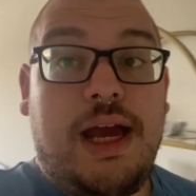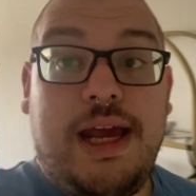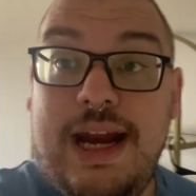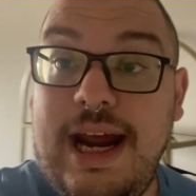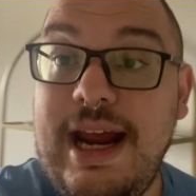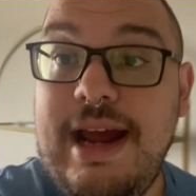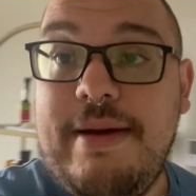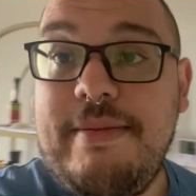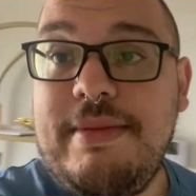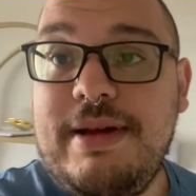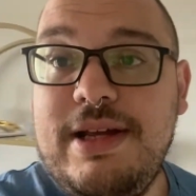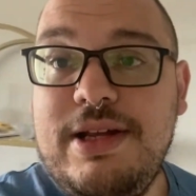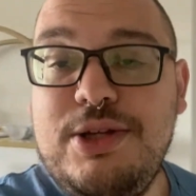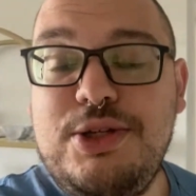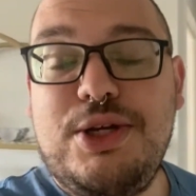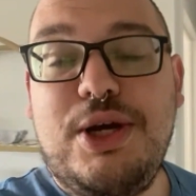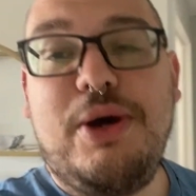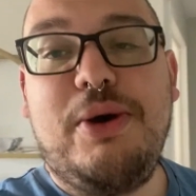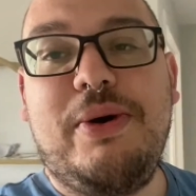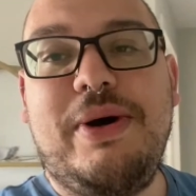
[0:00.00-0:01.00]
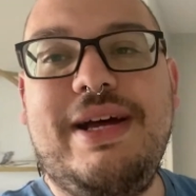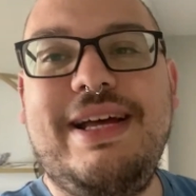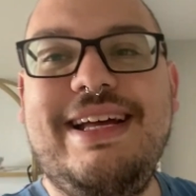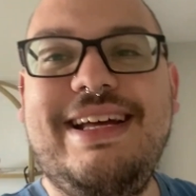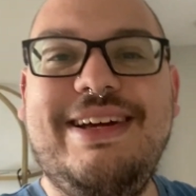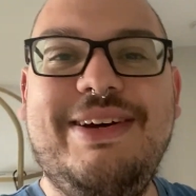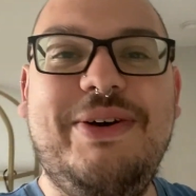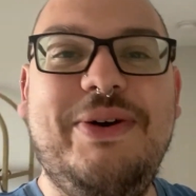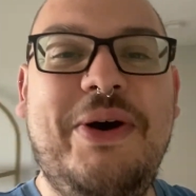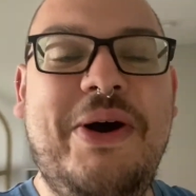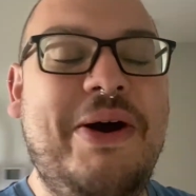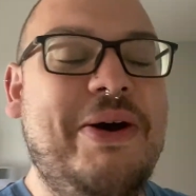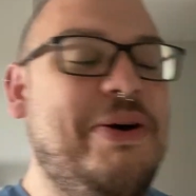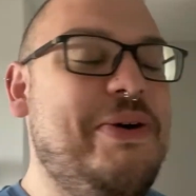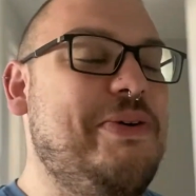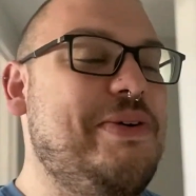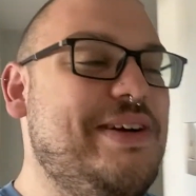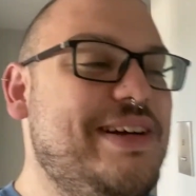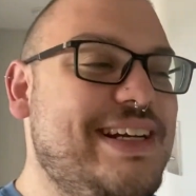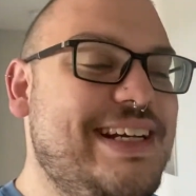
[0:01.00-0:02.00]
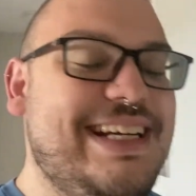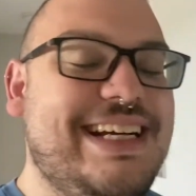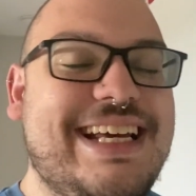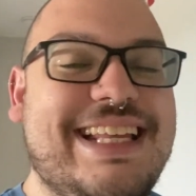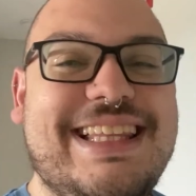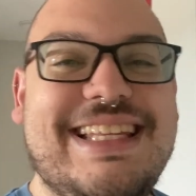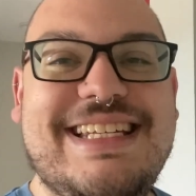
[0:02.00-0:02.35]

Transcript: I am. So we're gonna get this